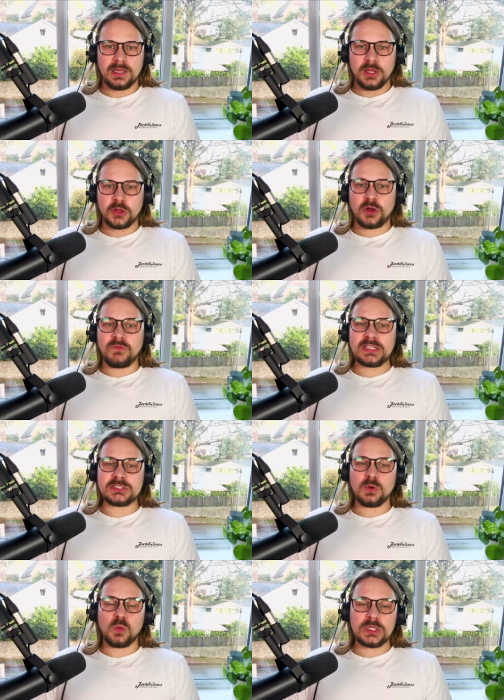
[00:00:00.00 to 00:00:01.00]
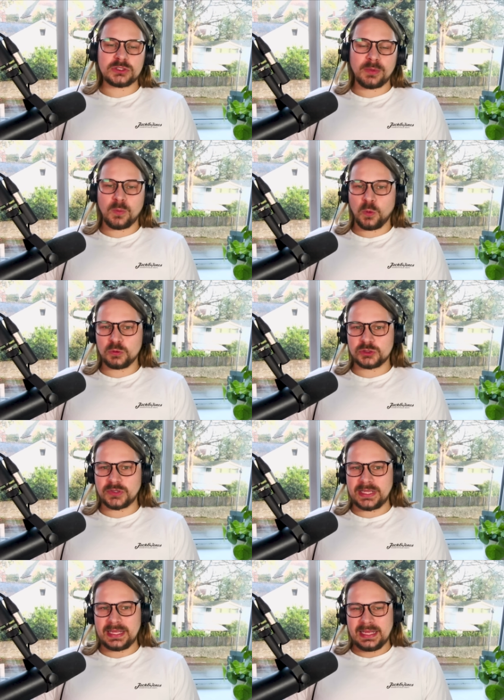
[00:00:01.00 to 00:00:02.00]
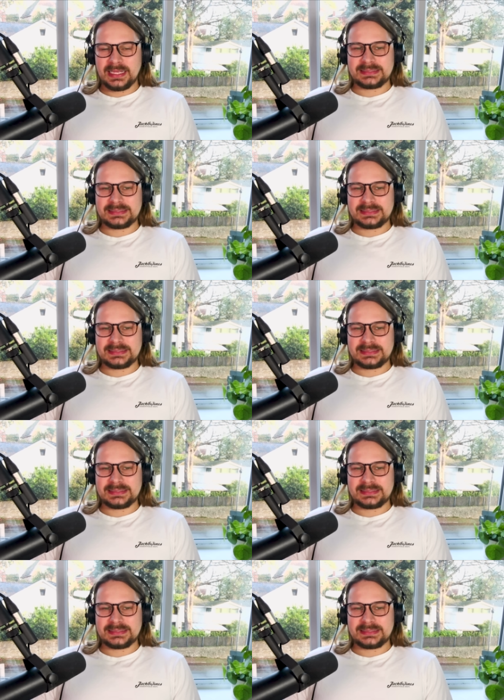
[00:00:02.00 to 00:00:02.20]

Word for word: The conventional wisdom on Wall Street